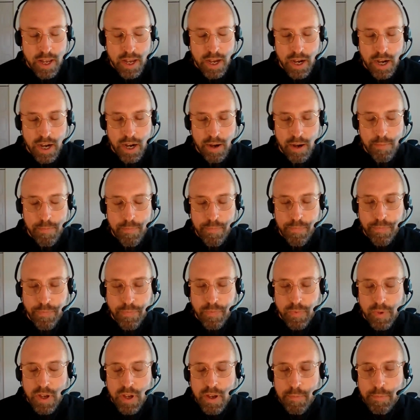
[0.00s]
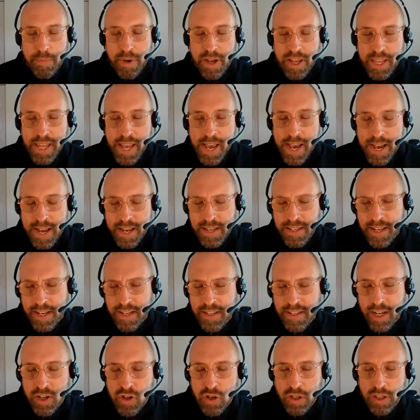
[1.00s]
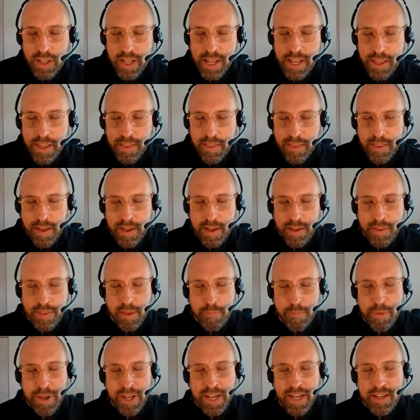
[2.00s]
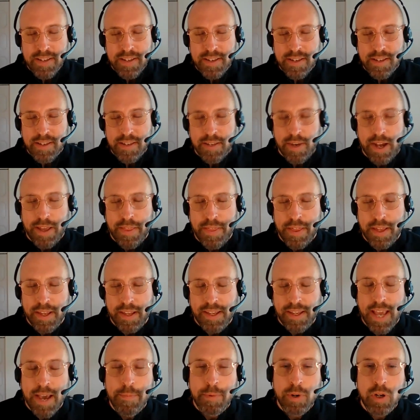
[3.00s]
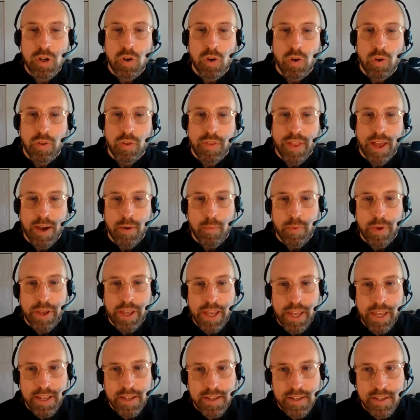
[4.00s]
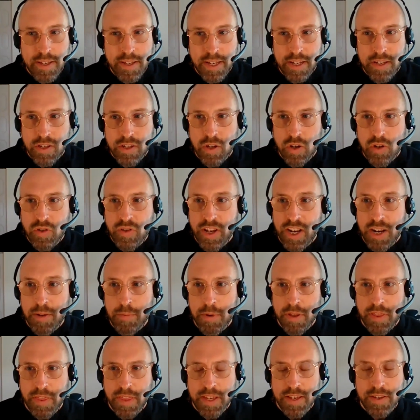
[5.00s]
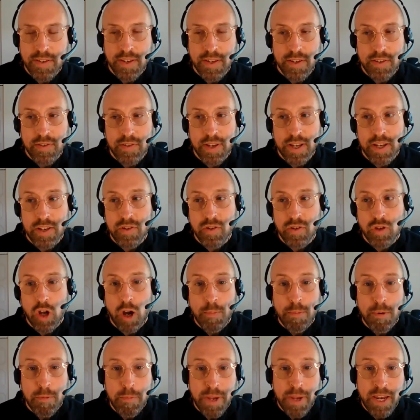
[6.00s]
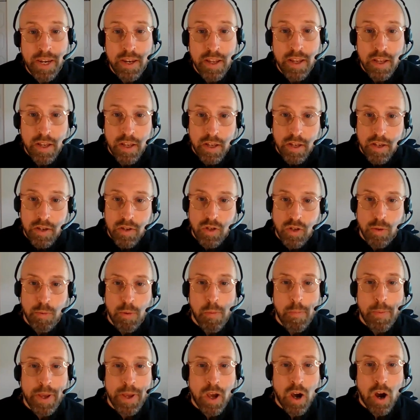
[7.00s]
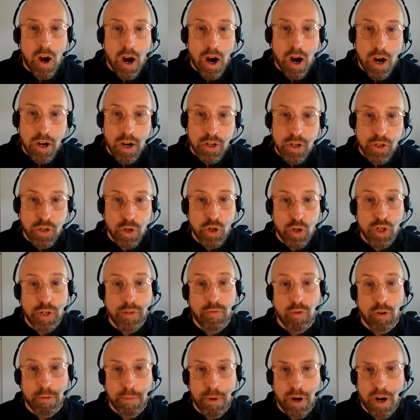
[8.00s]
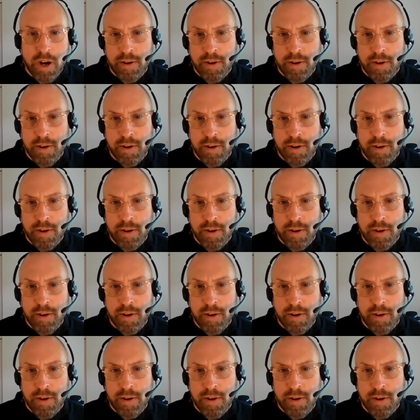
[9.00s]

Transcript: But yeah, essentially the biggest, I think, chemical that we see associated with this is dopamine. So when we are searching for